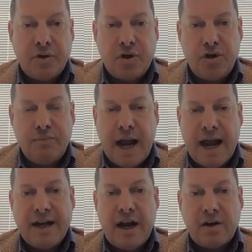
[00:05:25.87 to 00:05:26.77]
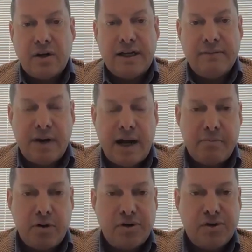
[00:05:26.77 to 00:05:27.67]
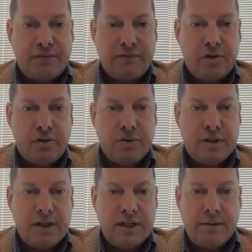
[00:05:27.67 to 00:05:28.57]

good, bad, and ugly, by producing food.